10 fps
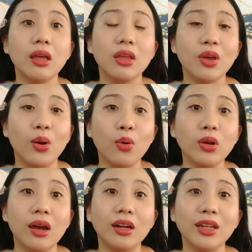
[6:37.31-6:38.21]
the whole
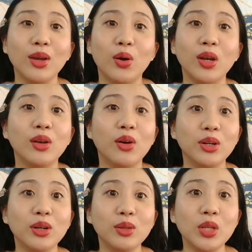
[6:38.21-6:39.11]
article in
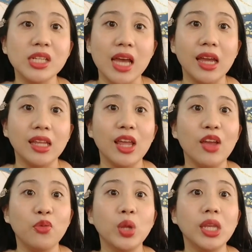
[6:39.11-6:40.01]
order to decide if
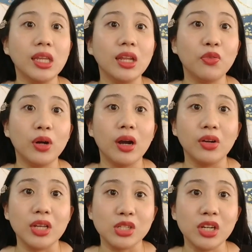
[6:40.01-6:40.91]
we need it for our
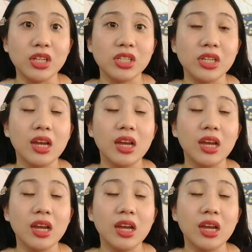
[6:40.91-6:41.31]
research.